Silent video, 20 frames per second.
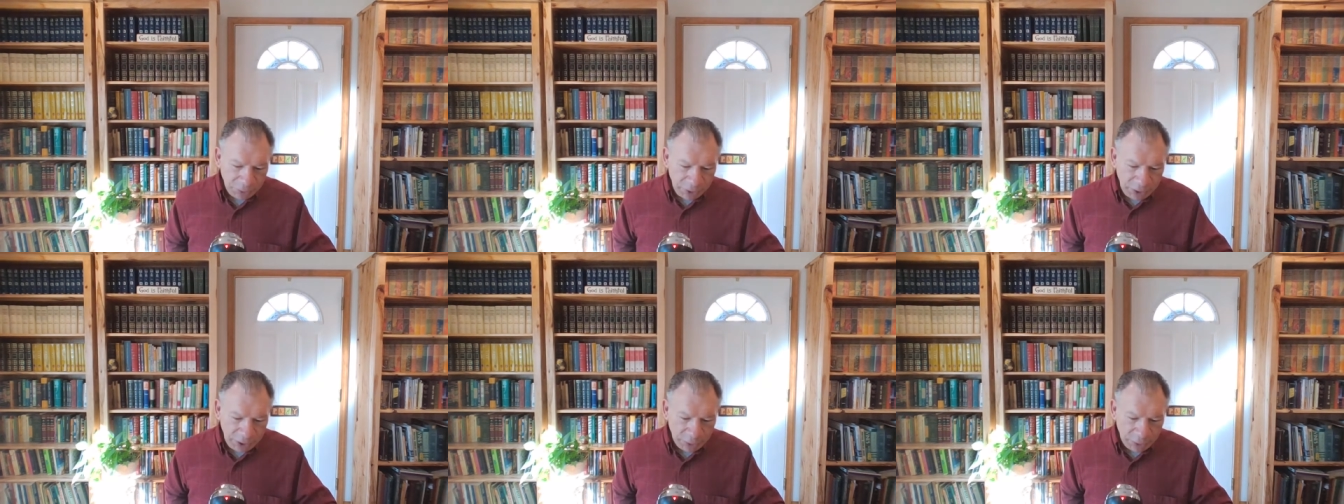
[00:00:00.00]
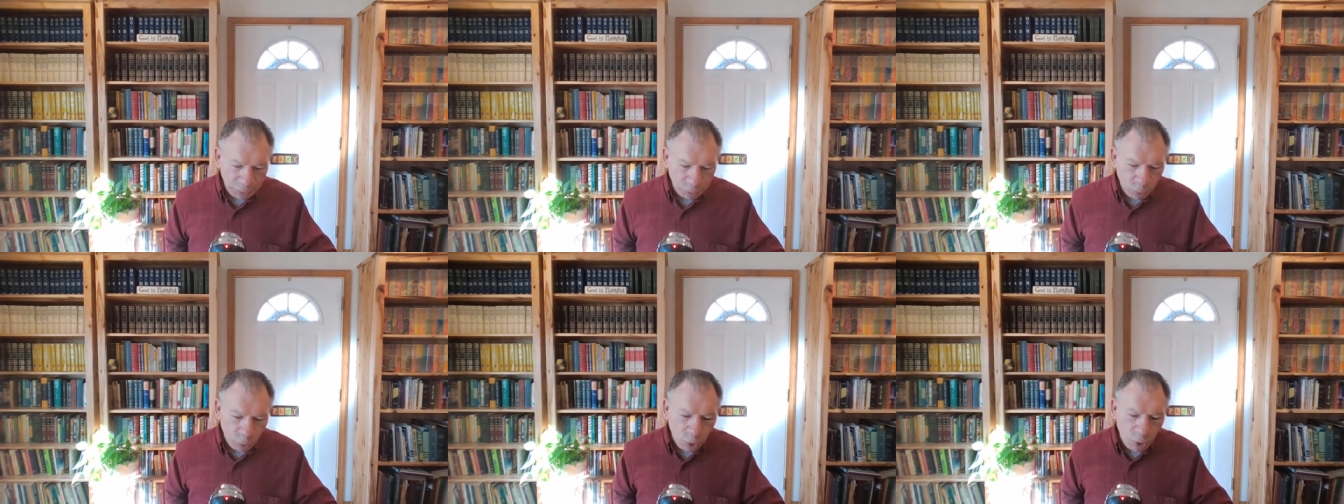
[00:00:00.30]

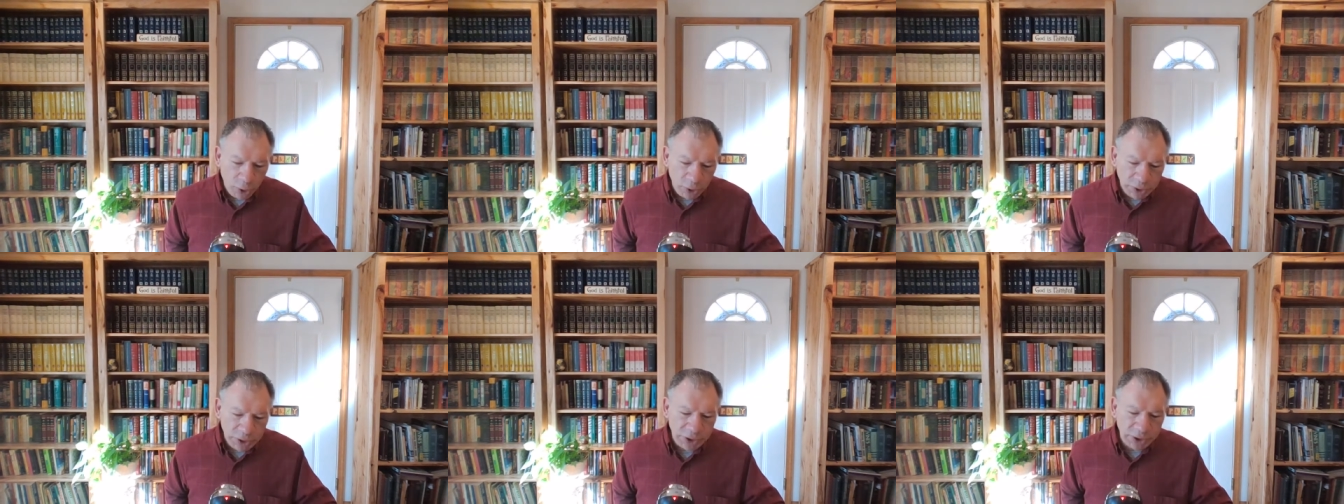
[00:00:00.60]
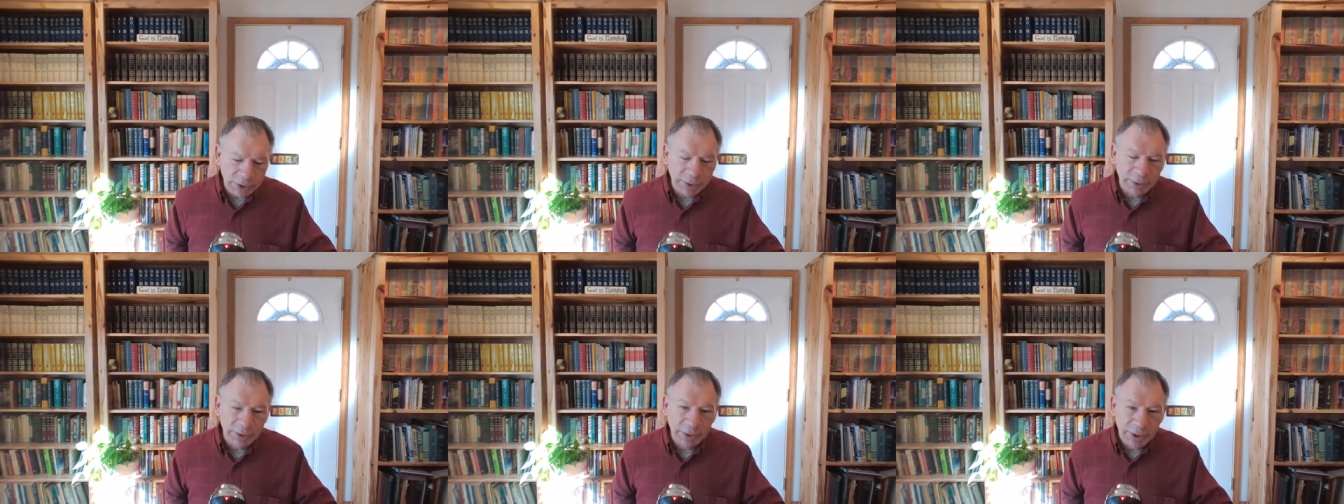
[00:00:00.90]
and walk
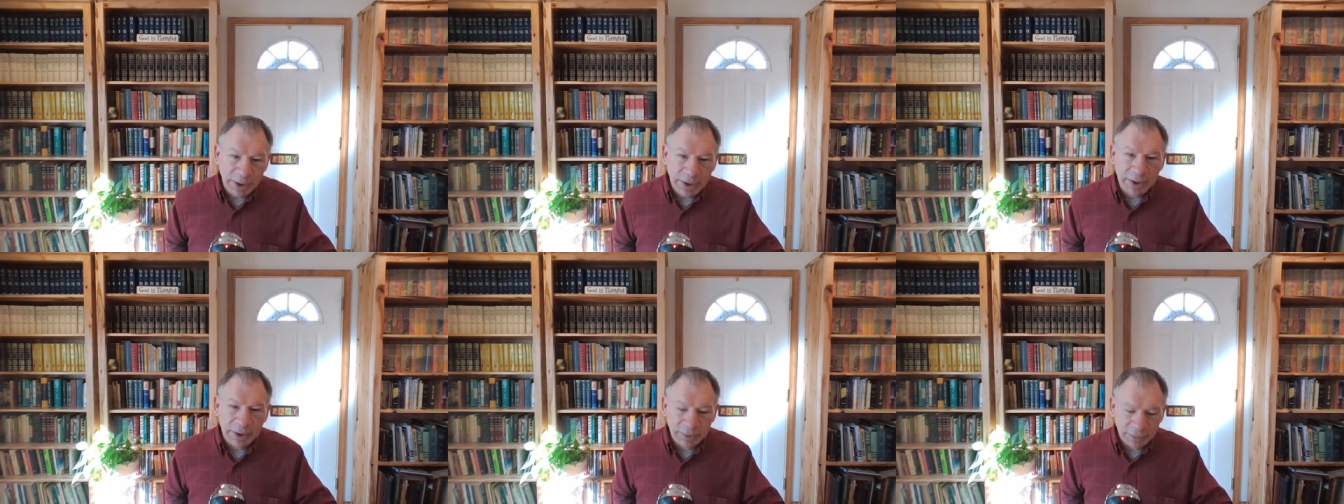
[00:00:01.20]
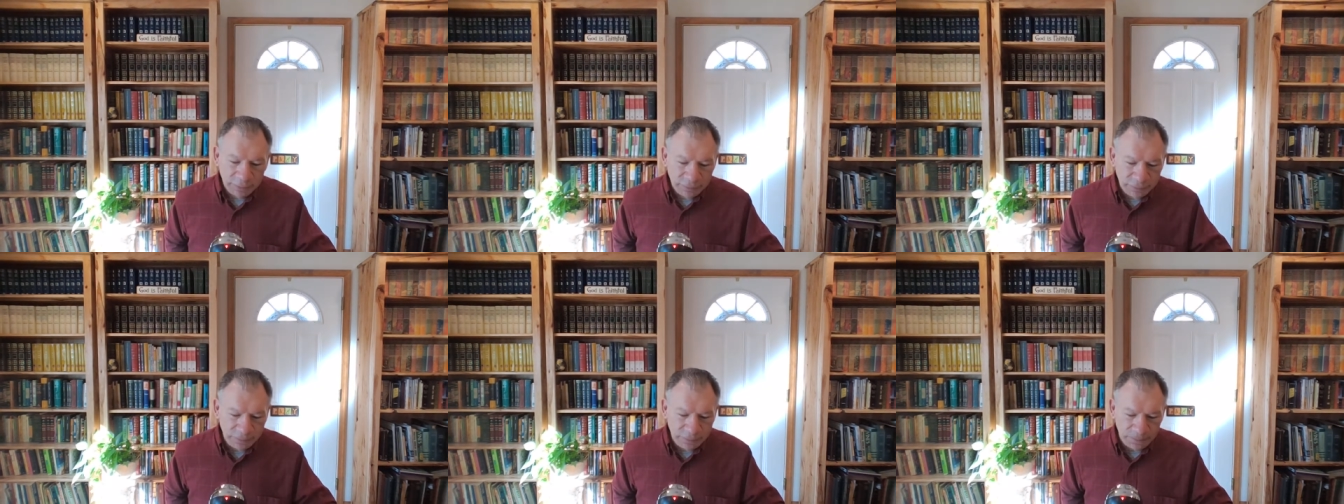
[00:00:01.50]
in
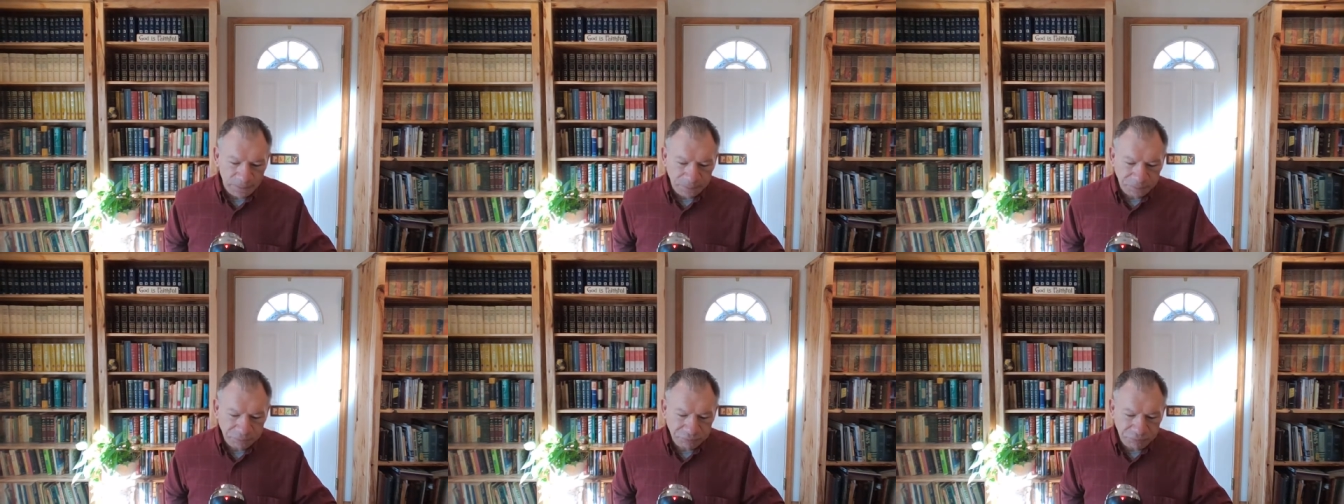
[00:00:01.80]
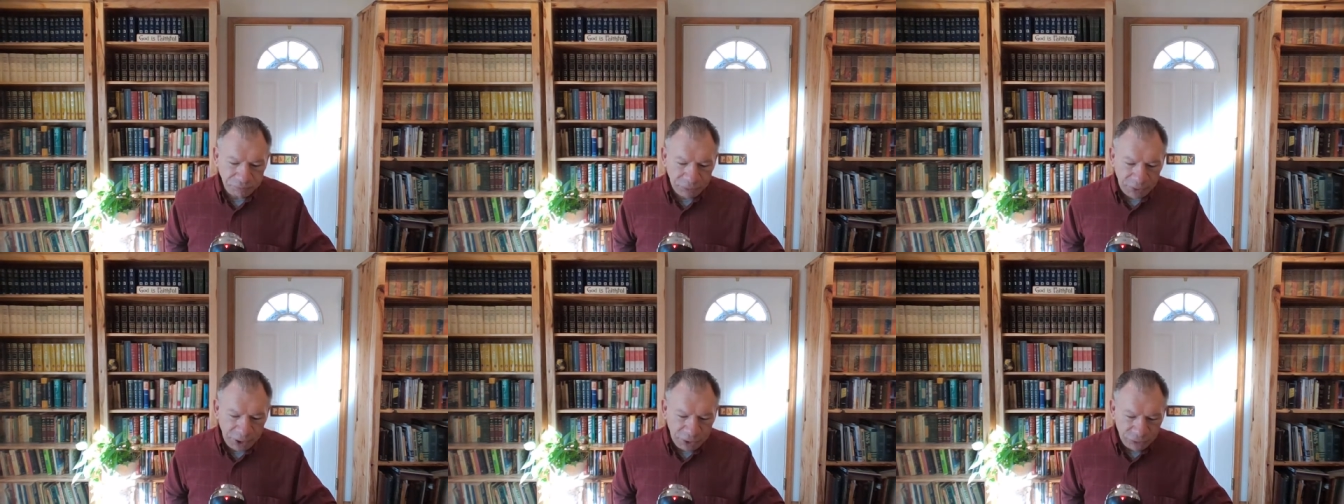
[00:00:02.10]
love
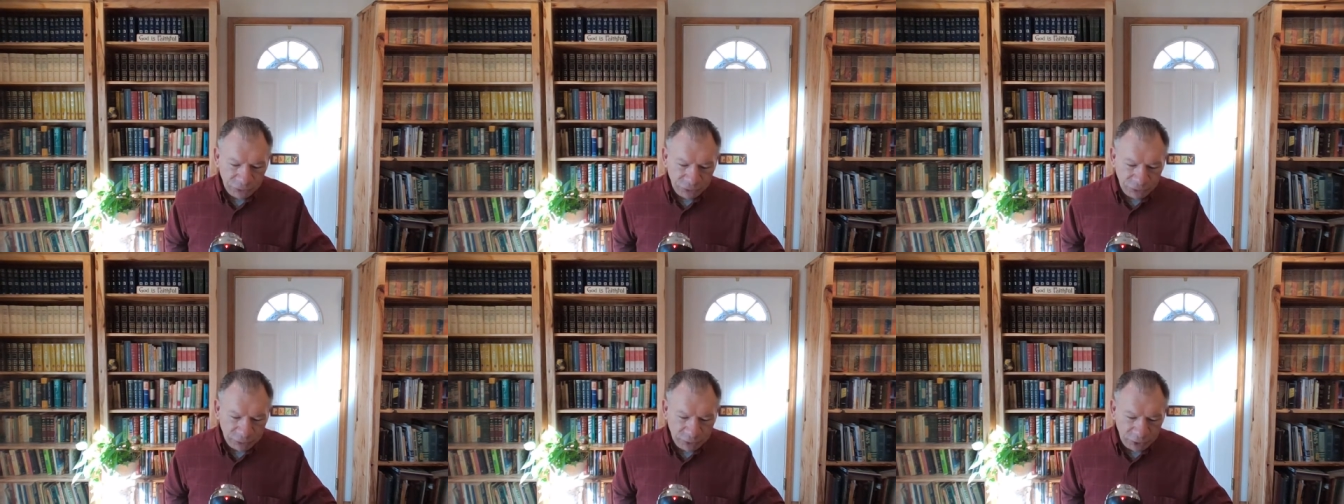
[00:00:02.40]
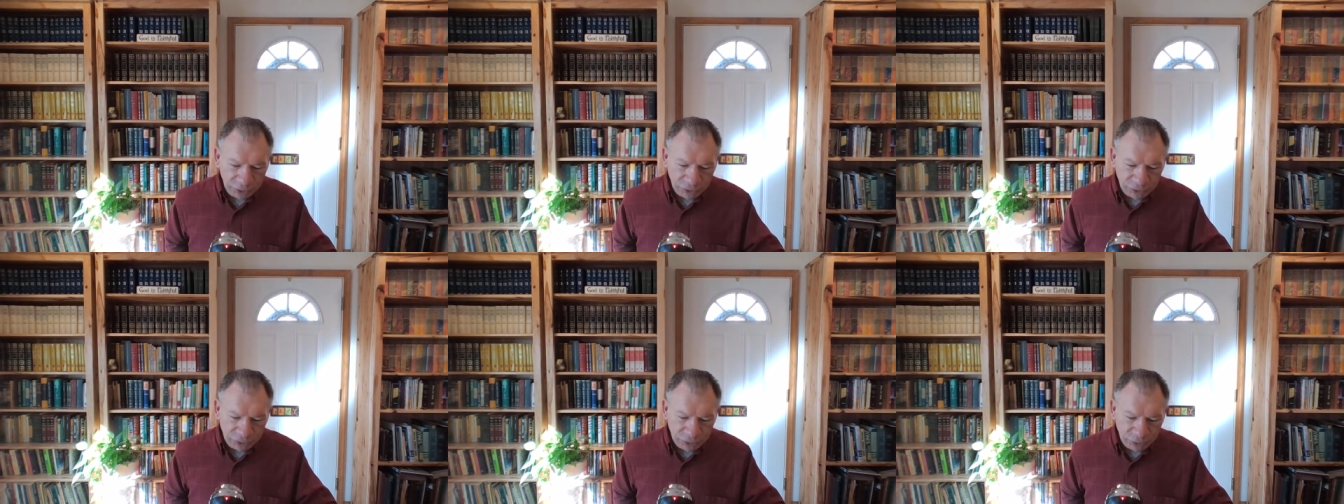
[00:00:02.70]
as
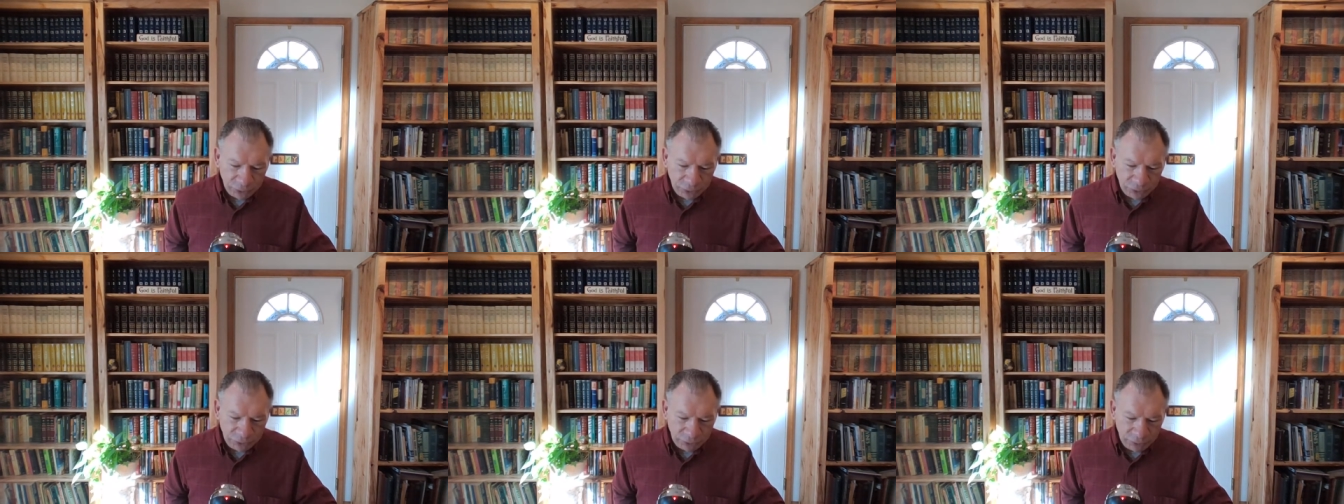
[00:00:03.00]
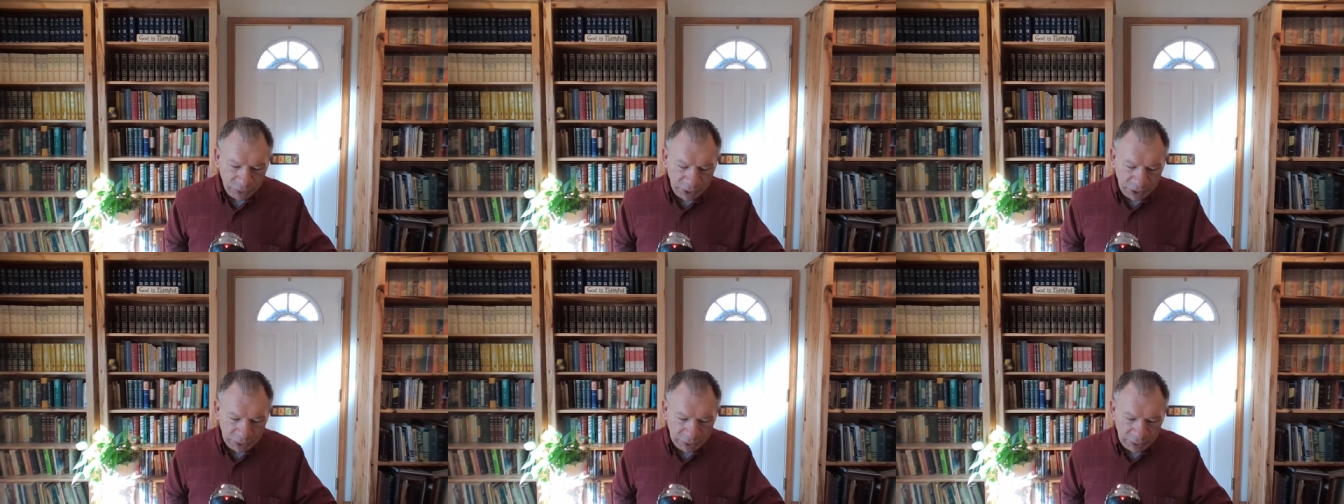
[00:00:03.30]
Christ
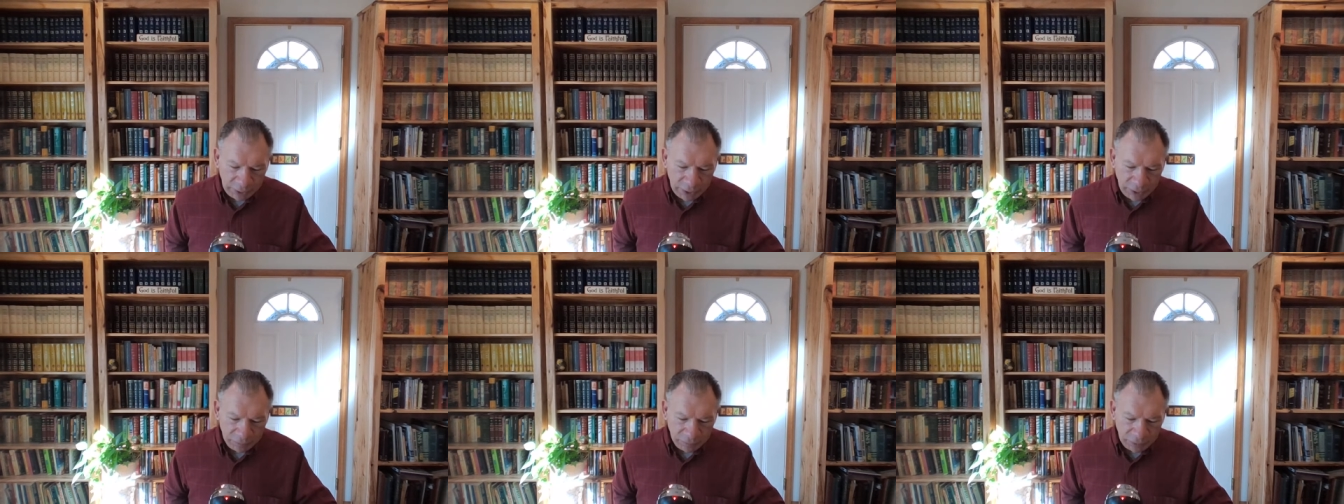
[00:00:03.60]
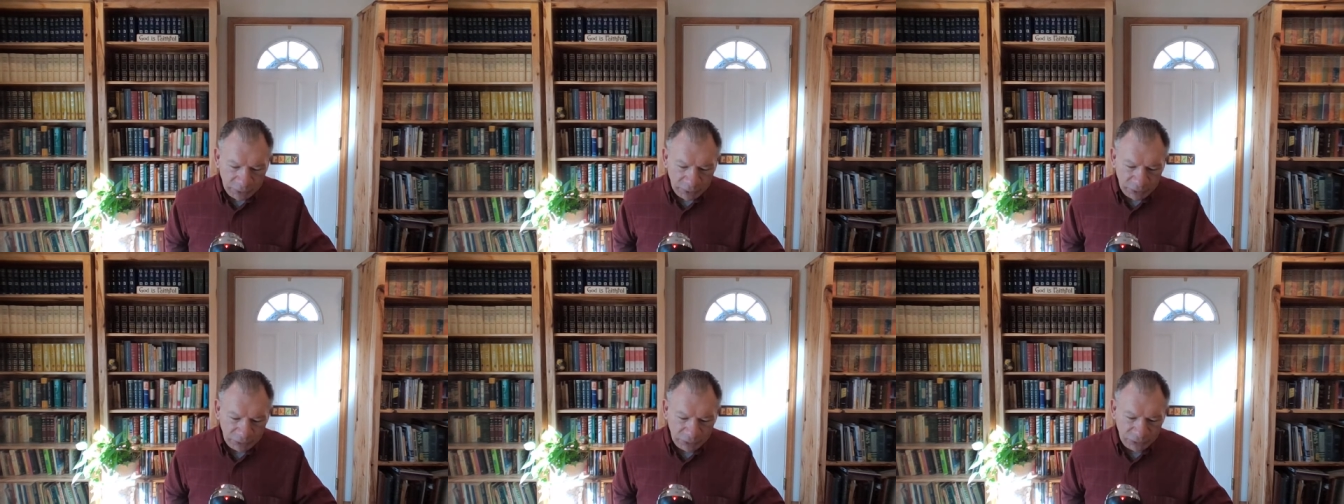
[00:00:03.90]
also hath loved
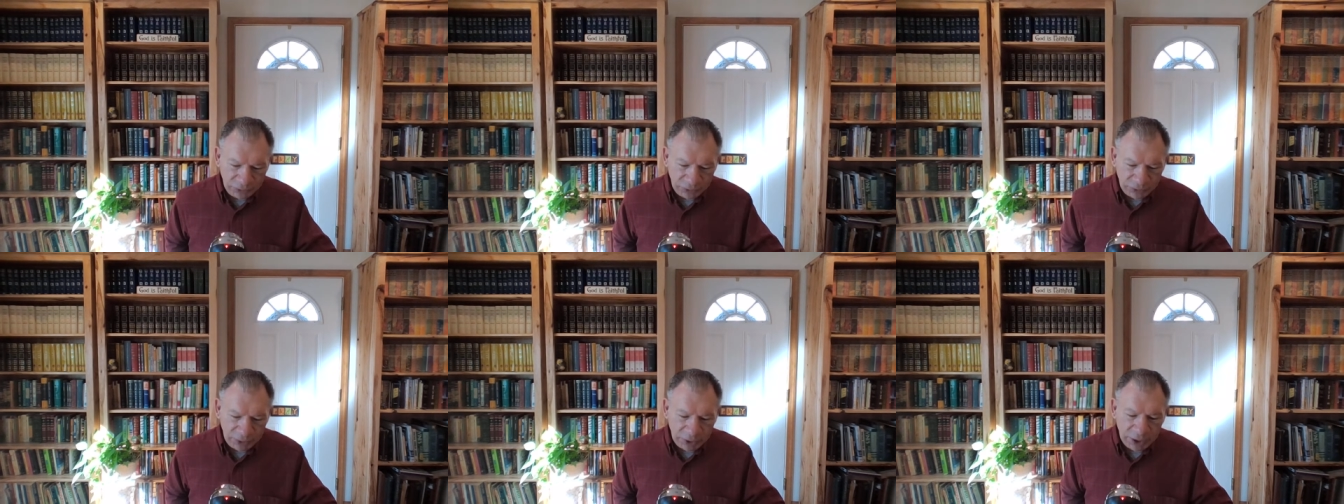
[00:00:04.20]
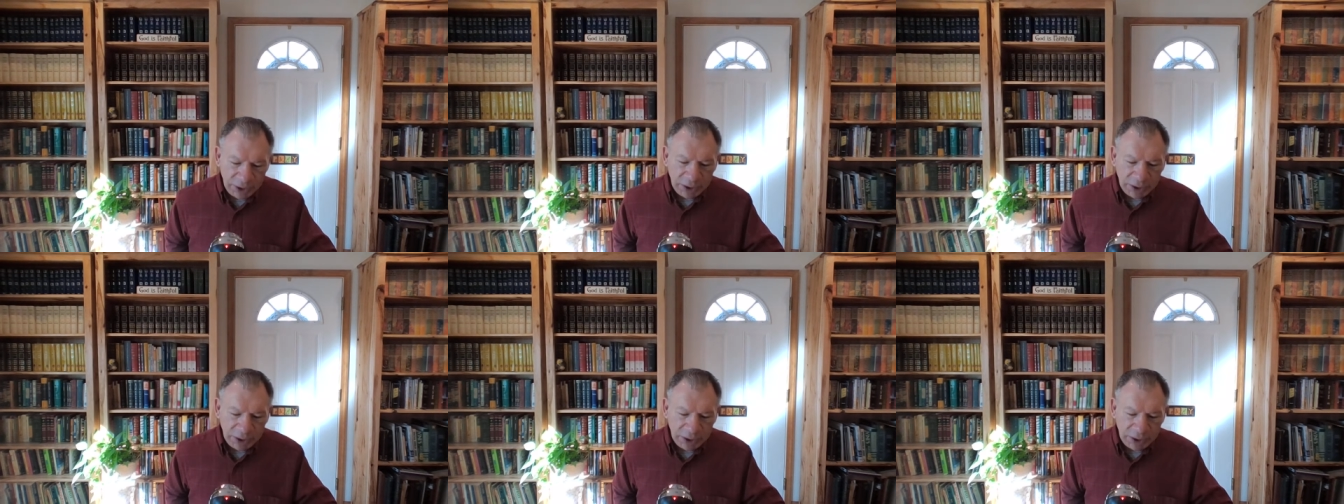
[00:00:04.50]
us